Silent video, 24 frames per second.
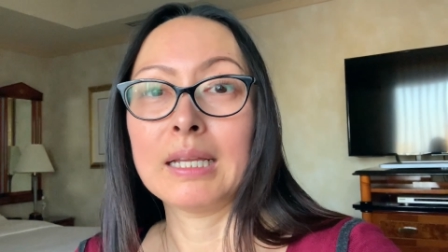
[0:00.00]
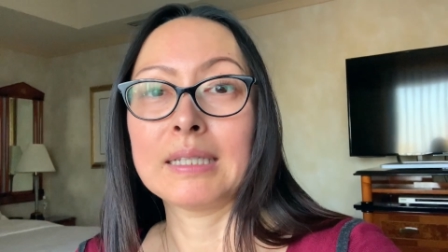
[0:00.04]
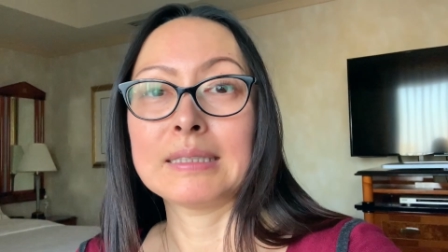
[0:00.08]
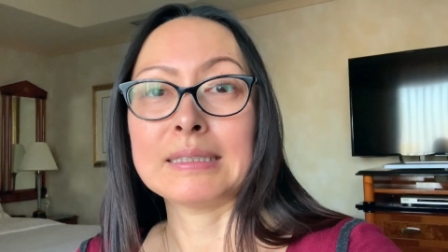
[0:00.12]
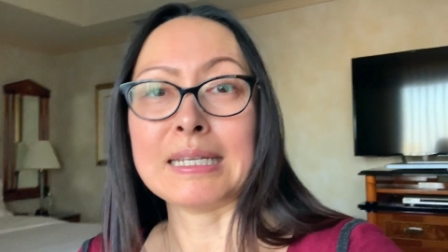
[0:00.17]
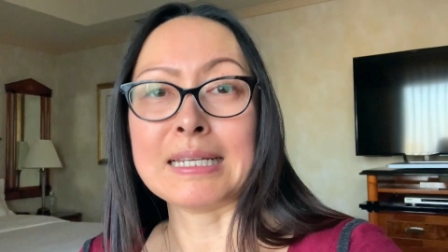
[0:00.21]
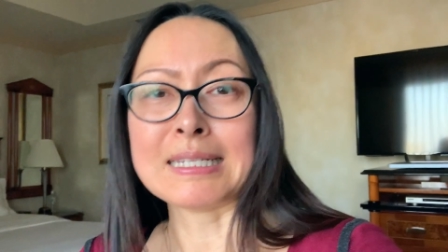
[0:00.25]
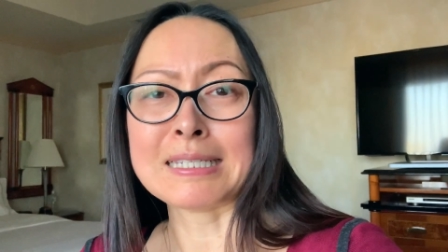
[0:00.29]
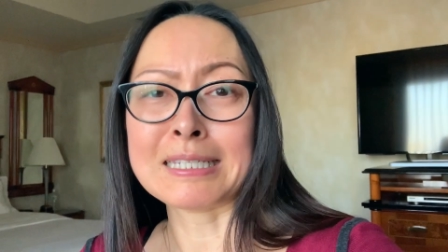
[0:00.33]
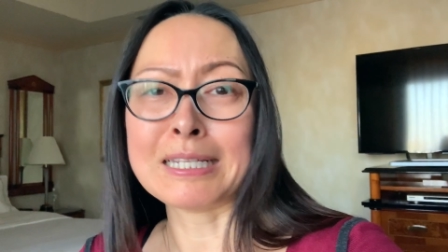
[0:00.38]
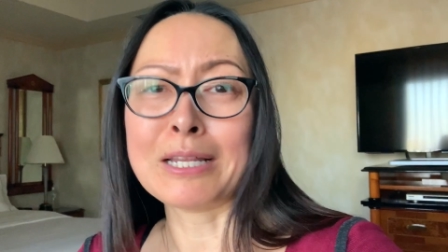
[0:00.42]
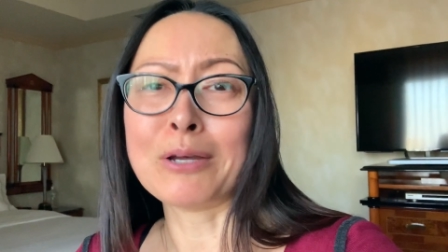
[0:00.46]

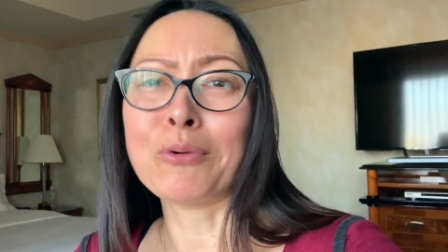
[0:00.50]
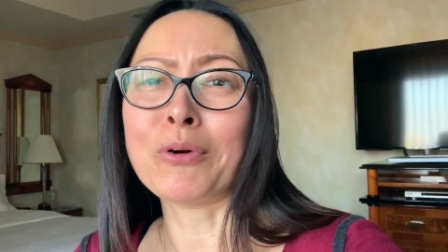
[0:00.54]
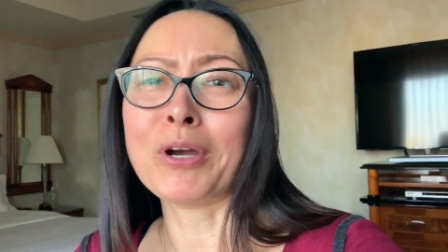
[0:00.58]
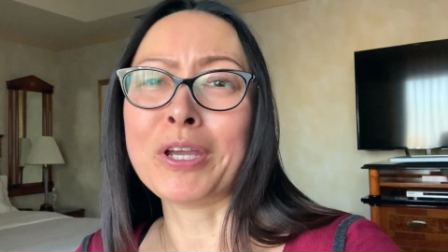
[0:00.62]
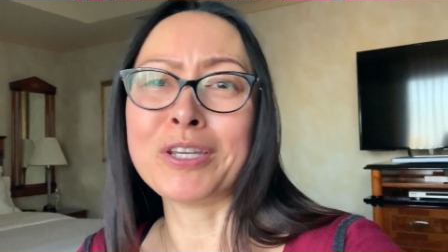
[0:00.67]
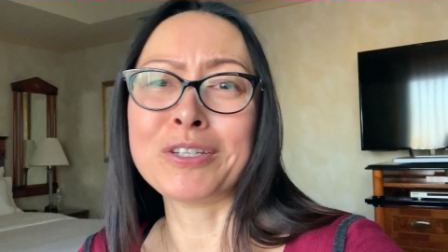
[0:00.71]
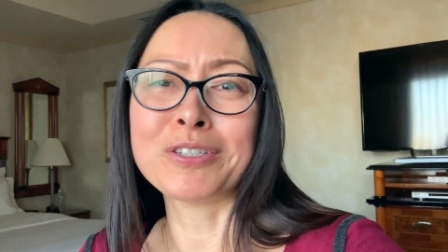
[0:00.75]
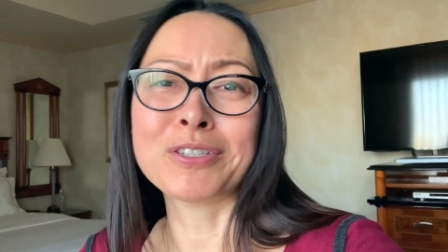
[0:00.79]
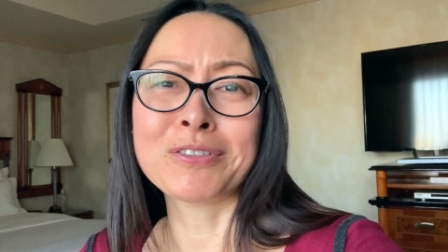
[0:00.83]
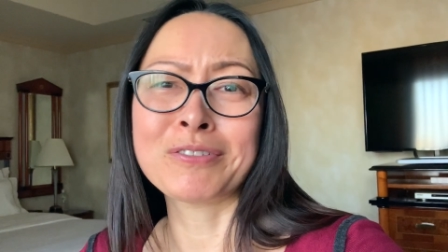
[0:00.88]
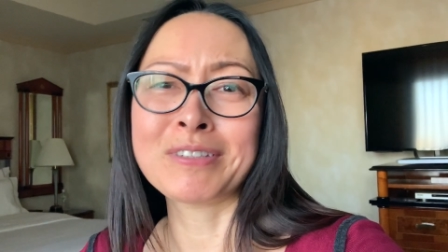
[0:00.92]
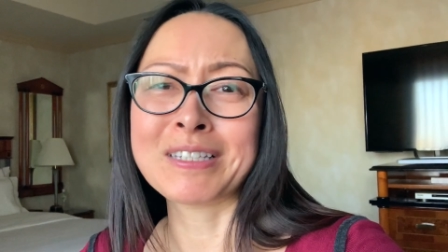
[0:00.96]
Tesla, why
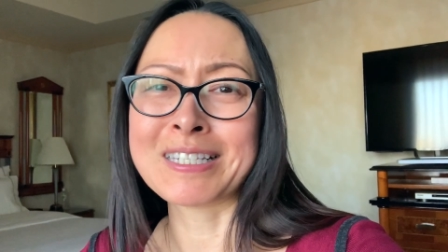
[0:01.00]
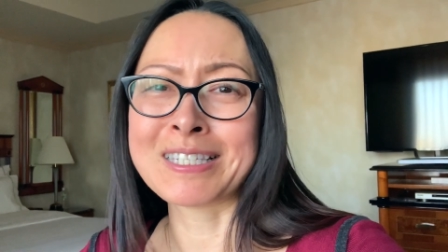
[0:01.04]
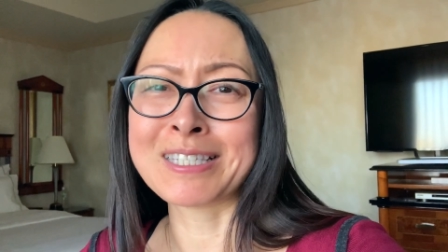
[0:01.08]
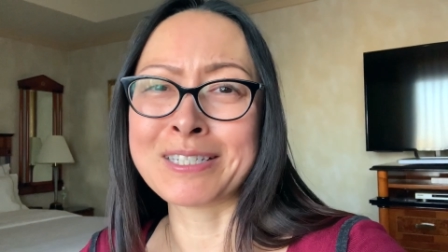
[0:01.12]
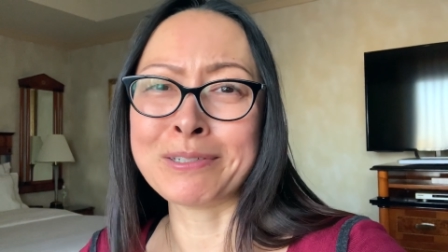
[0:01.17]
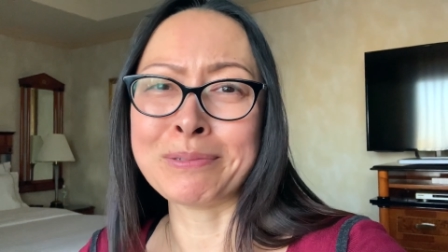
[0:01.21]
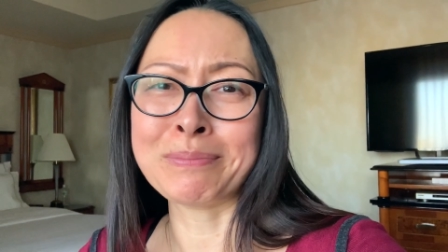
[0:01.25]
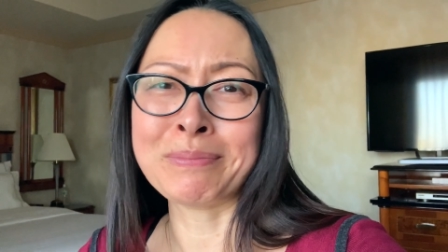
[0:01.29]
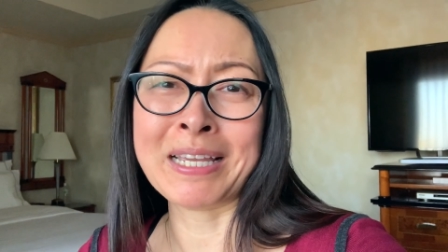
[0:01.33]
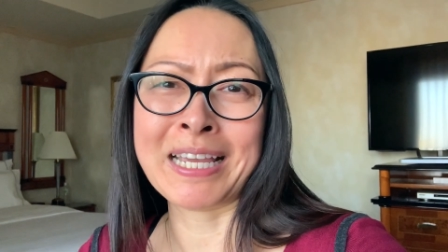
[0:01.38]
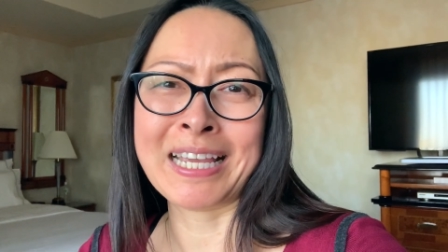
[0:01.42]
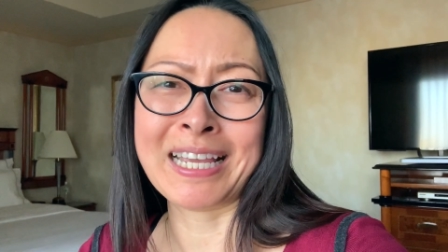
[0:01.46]
you do this
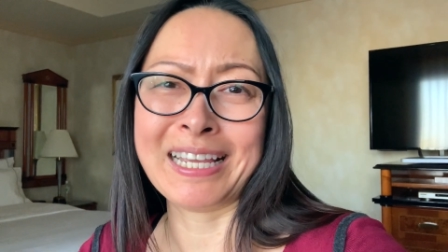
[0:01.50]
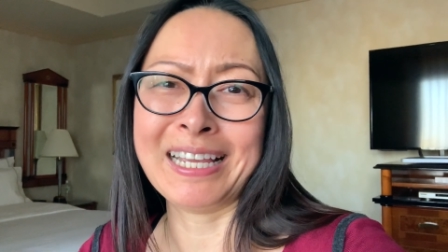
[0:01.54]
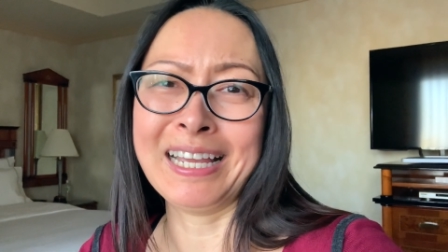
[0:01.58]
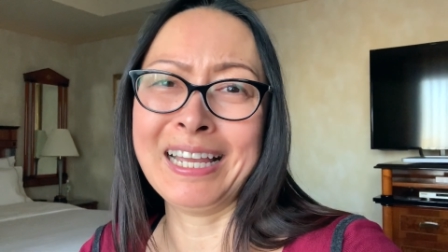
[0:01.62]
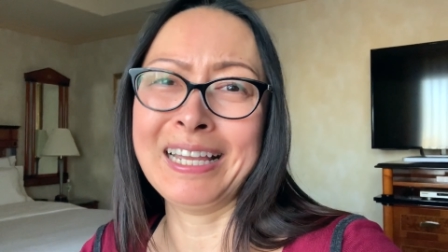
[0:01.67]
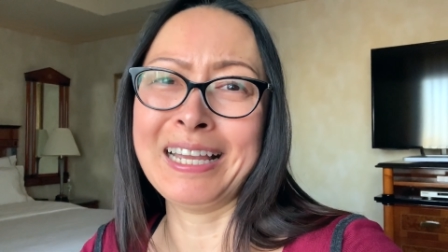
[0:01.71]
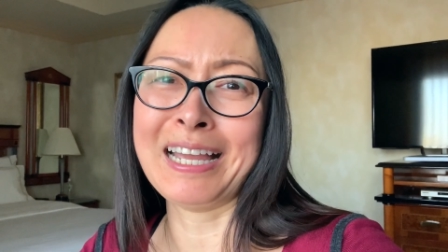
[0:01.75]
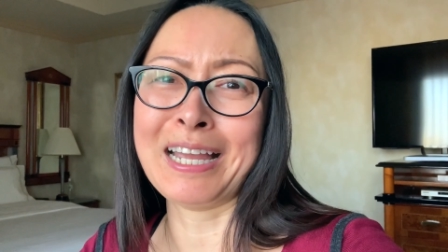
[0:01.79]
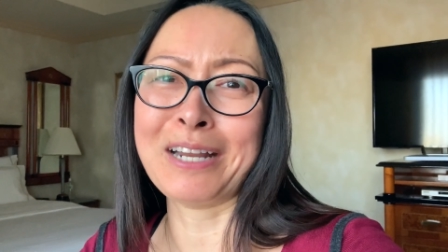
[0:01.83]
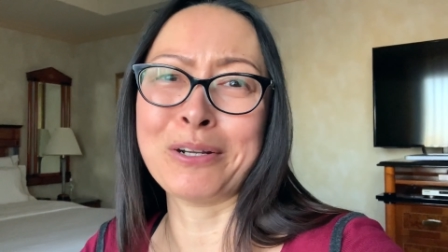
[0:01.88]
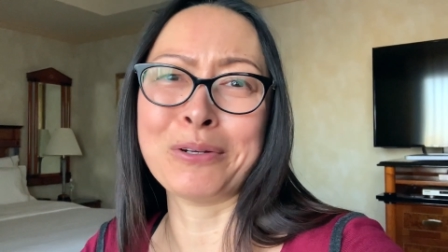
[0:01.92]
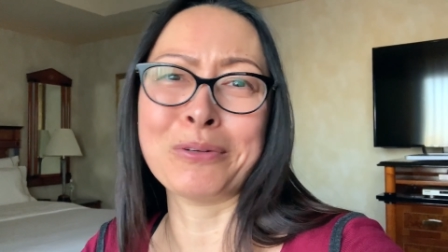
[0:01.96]
to me?
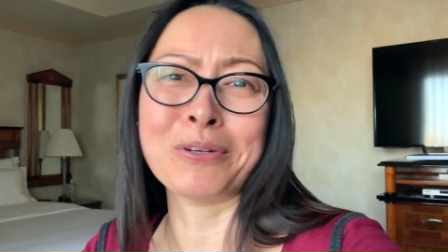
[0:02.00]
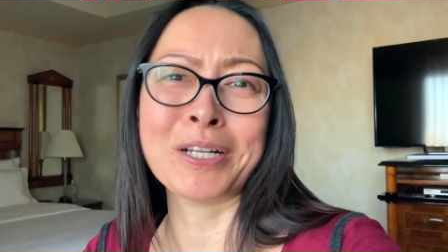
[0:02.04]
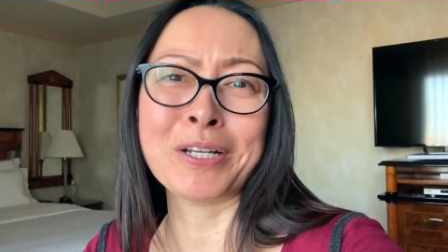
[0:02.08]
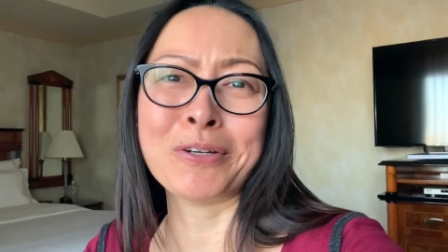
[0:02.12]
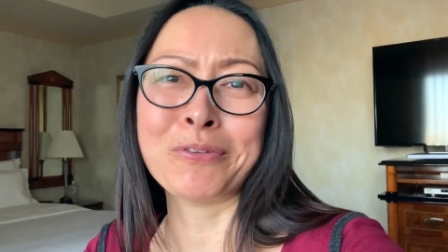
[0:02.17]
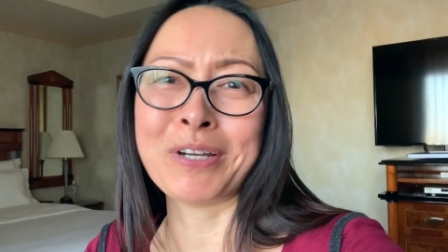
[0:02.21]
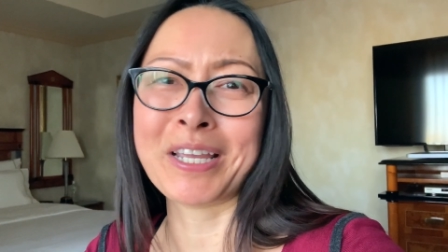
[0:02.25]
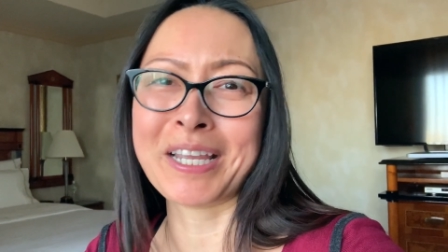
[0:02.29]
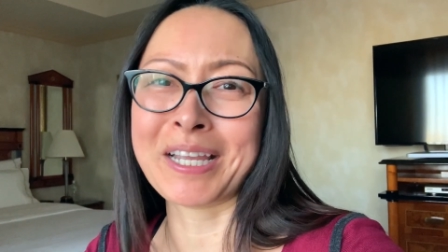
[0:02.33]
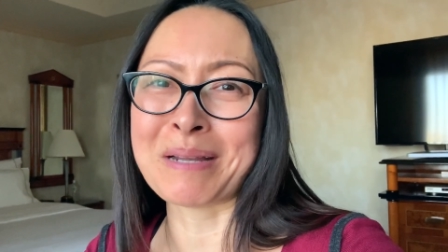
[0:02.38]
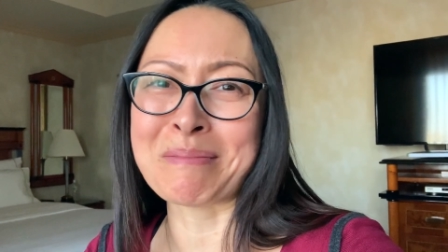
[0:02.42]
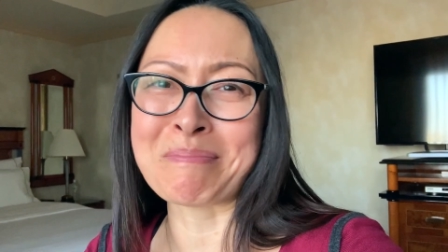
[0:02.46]
I don't want to
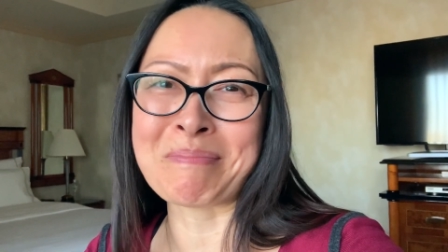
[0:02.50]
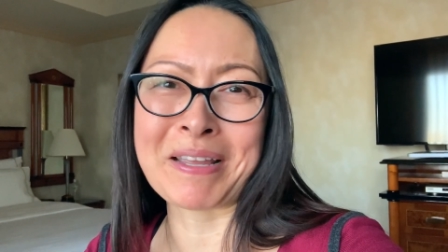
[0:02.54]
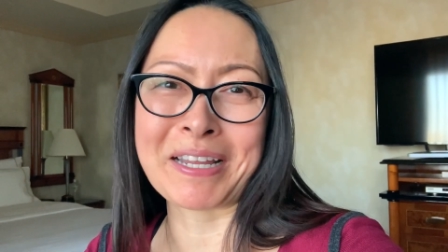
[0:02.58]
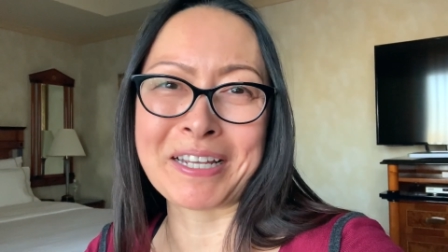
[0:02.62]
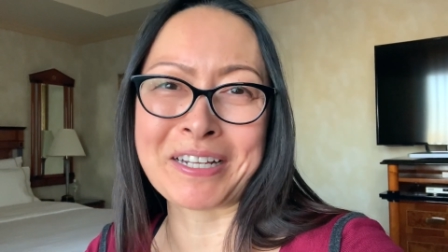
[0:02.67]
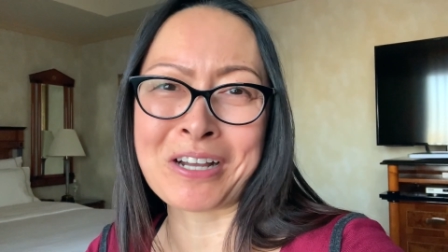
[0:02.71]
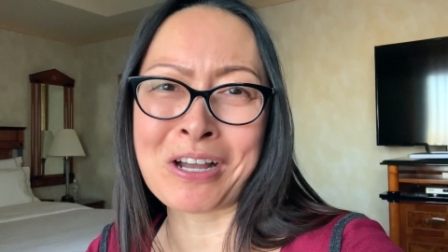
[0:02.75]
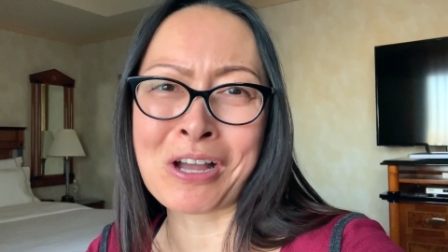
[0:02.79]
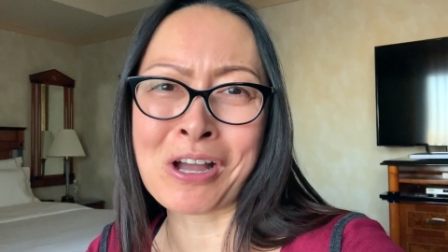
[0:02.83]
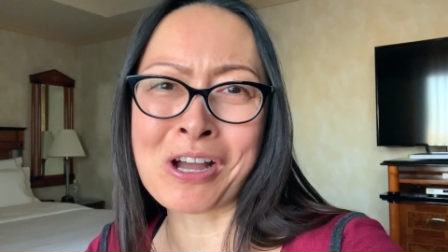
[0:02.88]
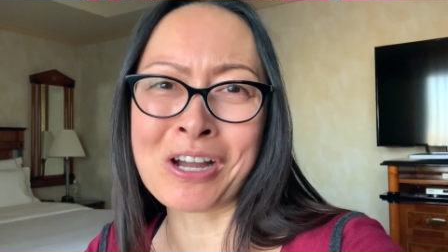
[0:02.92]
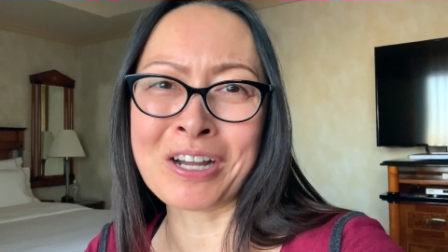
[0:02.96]
wake up my
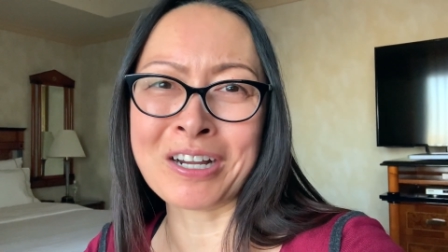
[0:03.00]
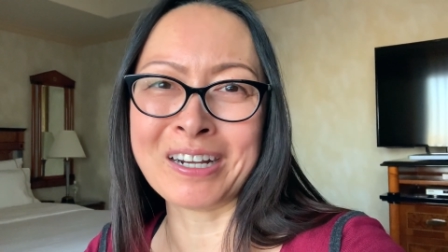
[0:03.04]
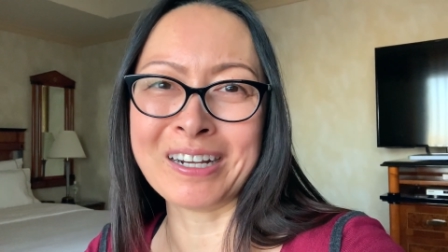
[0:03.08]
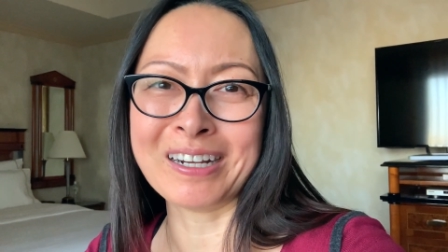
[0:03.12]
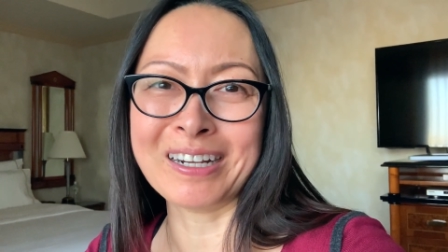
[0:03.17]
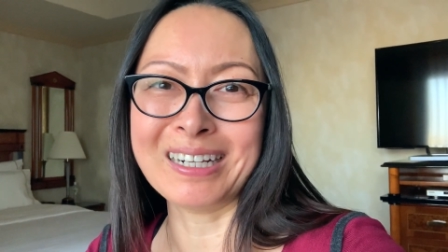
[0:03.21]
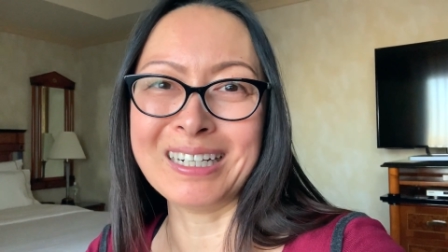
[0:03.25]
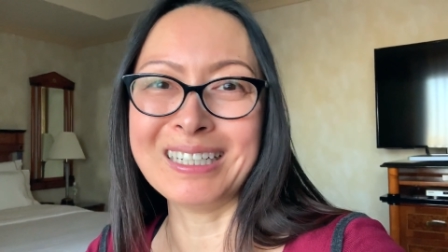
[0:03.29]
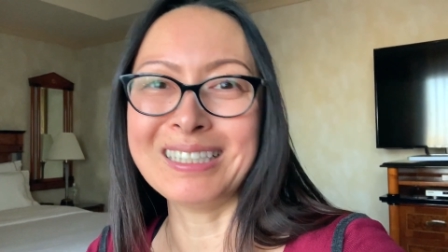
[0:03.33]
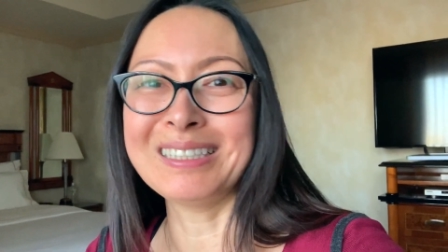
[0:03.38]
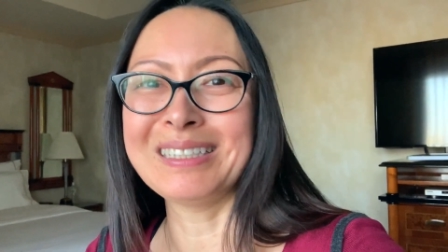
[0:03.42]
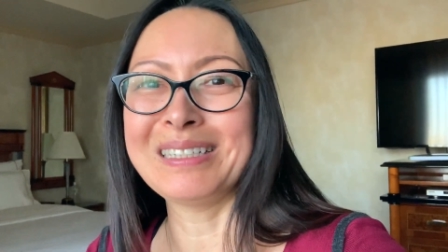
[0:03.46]

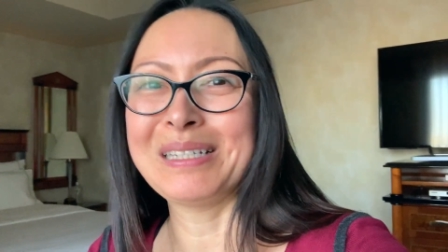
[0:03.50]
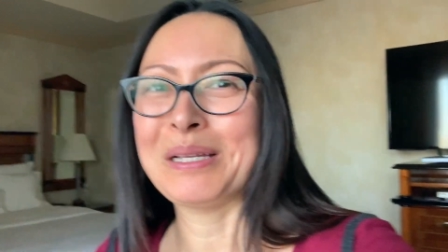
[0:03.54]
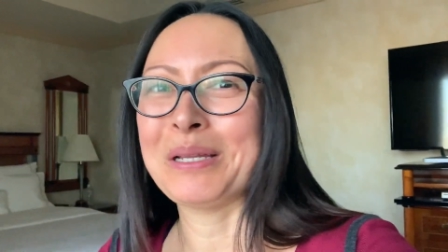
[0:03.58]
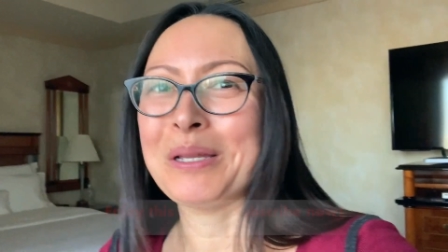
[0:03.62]
car.